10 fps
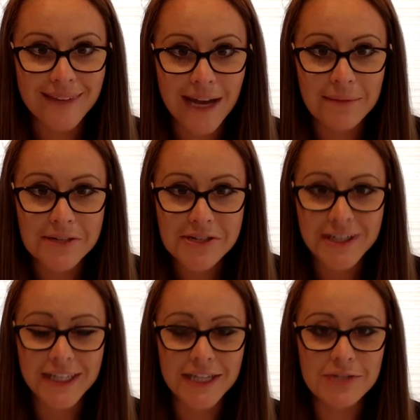How much
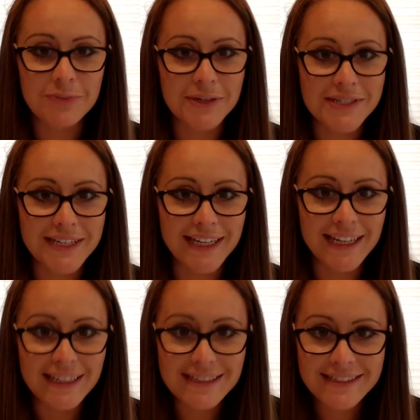did each person
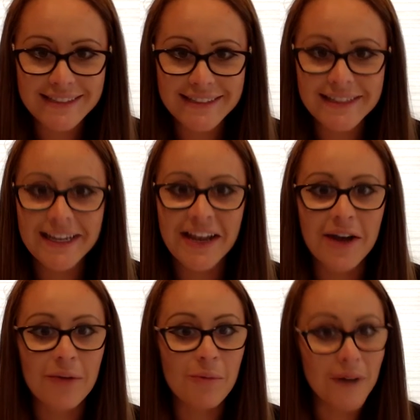eat?
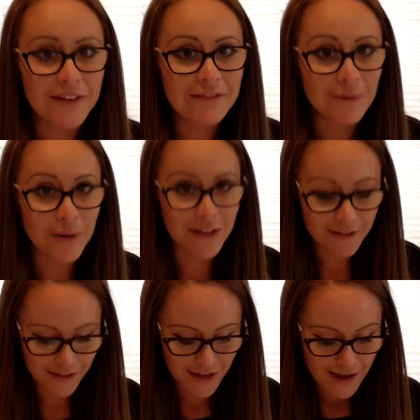1/4.
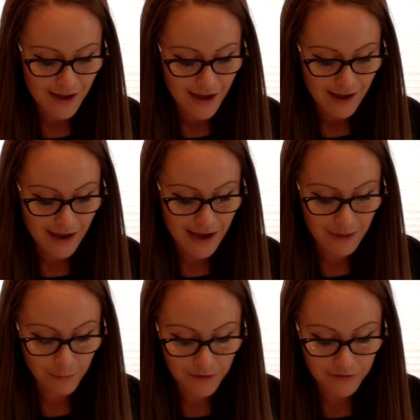
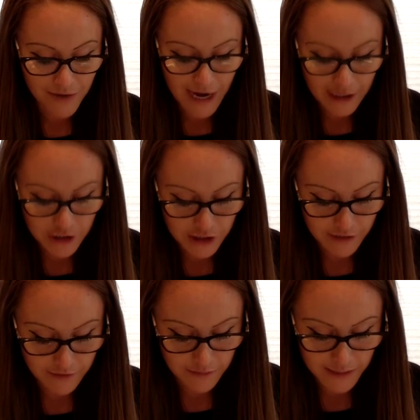And what fraction
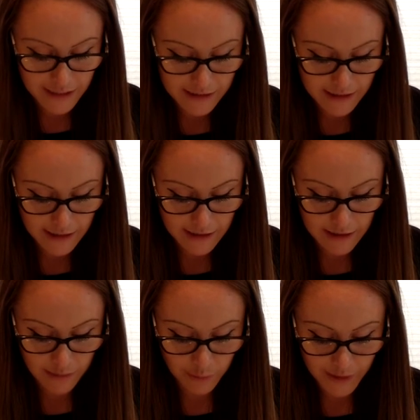of the pizza did
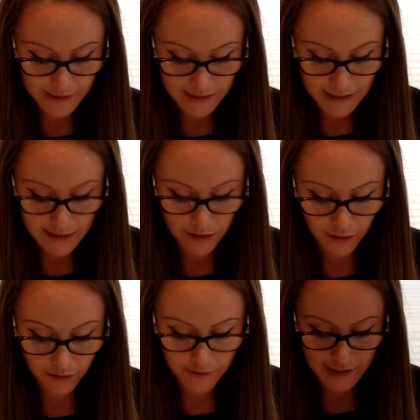the boys eat
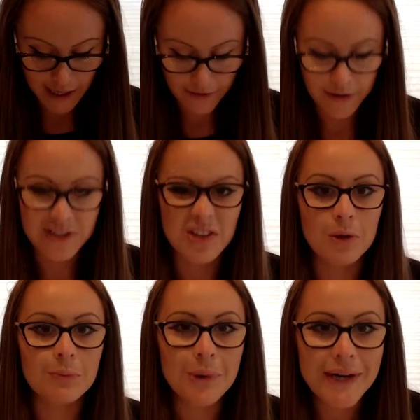all together? So the
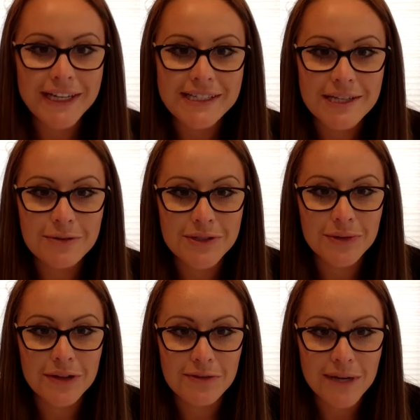boys, there was
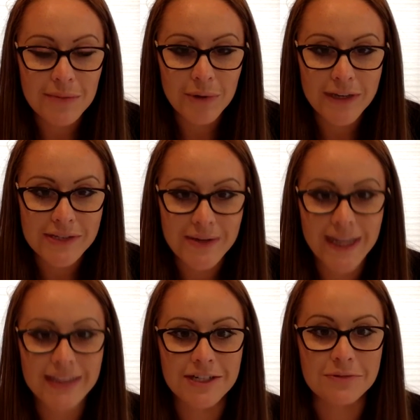only 3 boys,
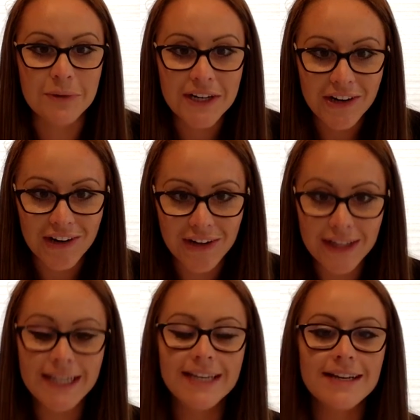right? There's 1 girl.